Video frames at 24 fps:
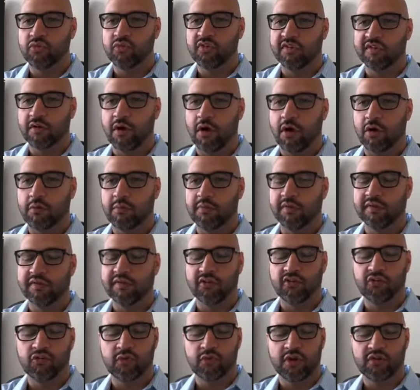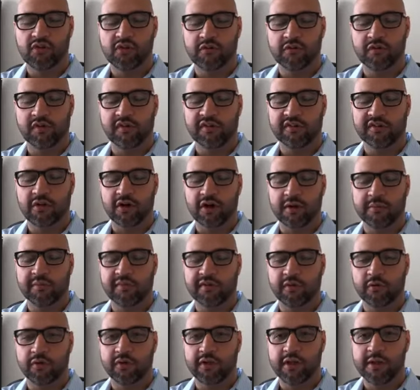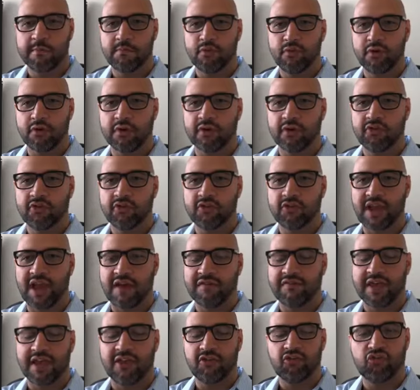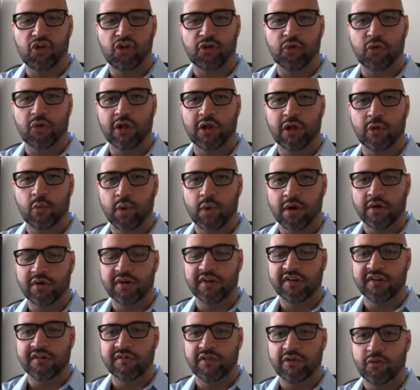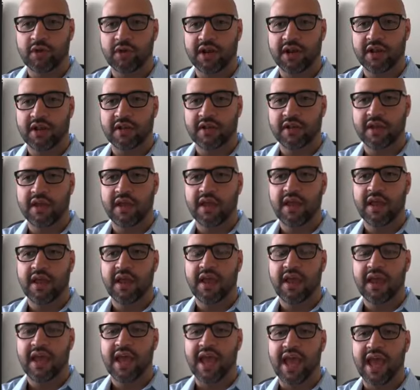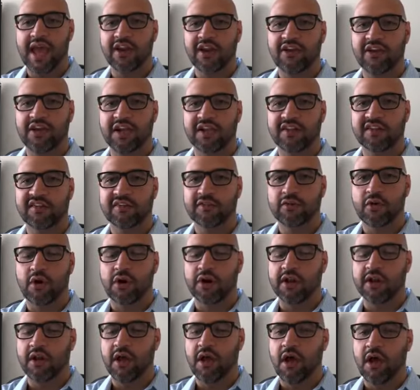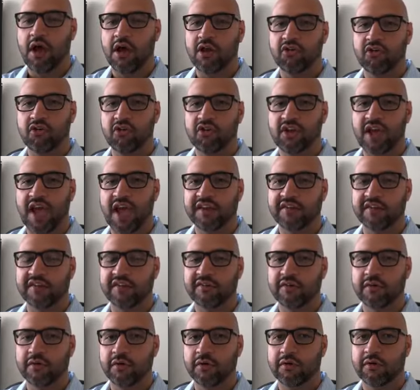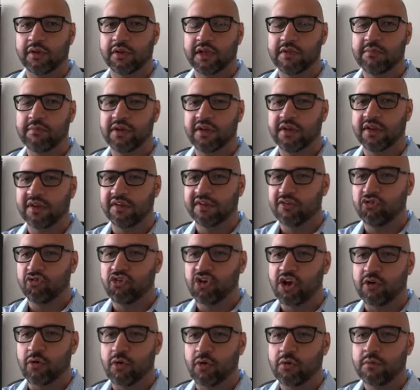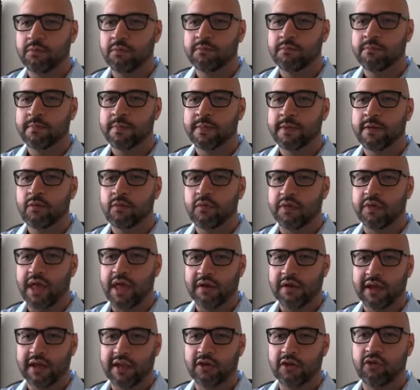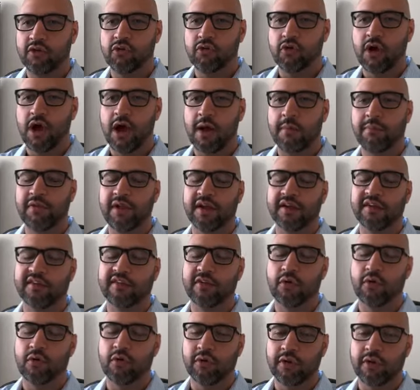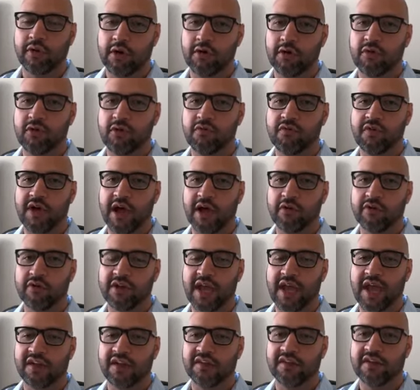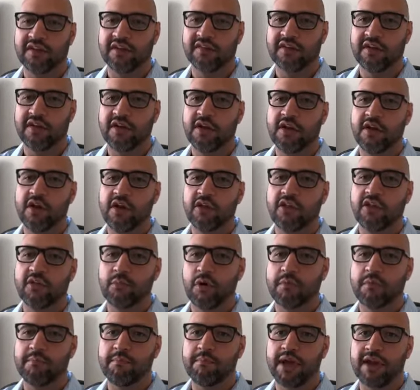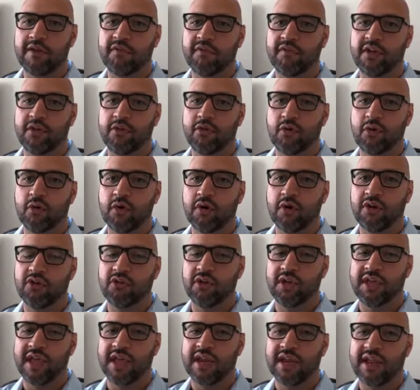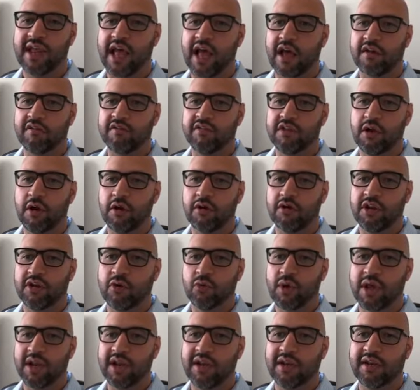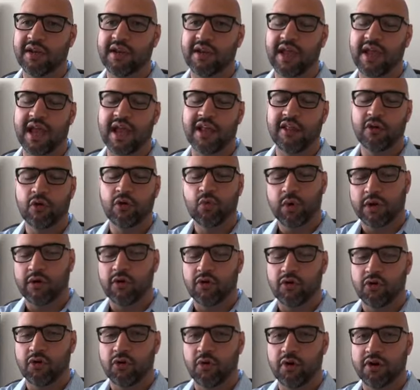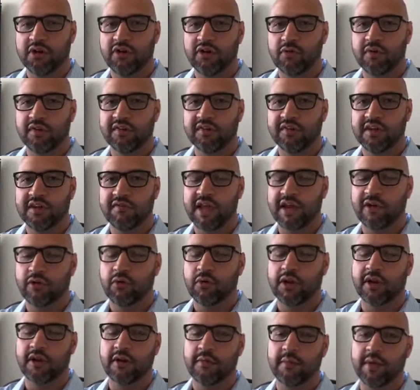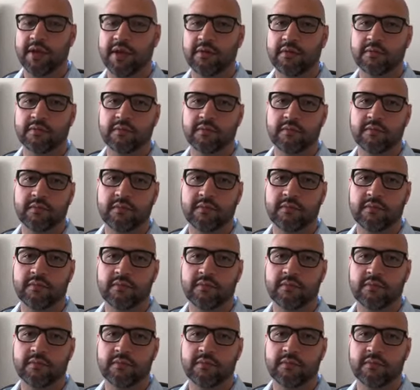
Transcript: which is a horrible situation for a startup. So really important to have that general awareness of the credit and to get started on your taxes early, because in general, without getting too complex, the earlier you file your taxes, the more benefit you're going to get out of the R&D credit, and the quicker you're going to receive that credit amount.